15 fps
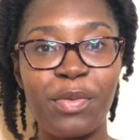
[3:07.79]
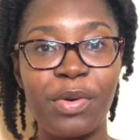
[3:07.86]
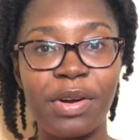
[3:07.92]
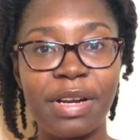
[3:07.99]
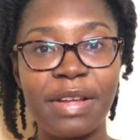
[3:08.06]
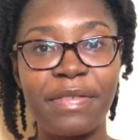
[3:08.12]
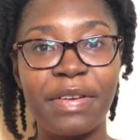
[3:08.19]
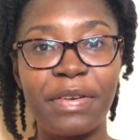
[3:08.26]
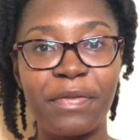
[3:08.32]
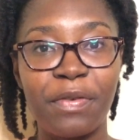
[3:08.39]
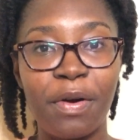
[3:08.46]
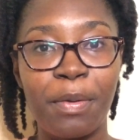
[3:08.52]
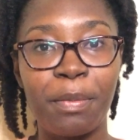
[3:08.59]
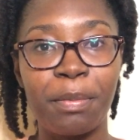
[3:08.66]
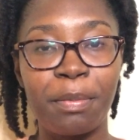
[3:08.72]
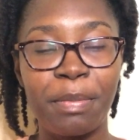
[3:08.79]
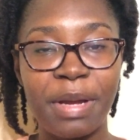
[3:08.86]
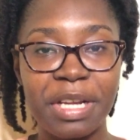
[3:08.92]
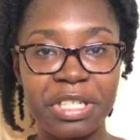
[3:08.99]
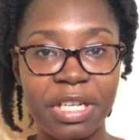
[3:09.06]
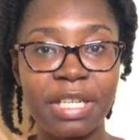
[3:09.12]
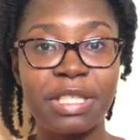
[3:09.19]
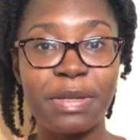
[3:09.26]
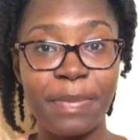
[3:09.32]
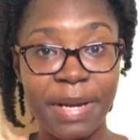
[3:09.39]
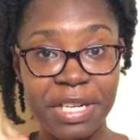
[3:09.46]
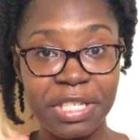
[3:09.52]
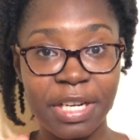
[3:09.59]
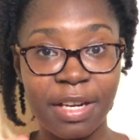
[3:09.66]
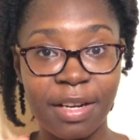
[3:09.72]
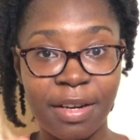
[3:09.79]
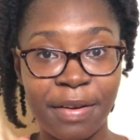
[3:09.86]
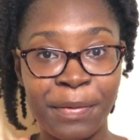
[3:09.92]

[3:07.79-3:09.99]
we're living from paycheck to paycheck.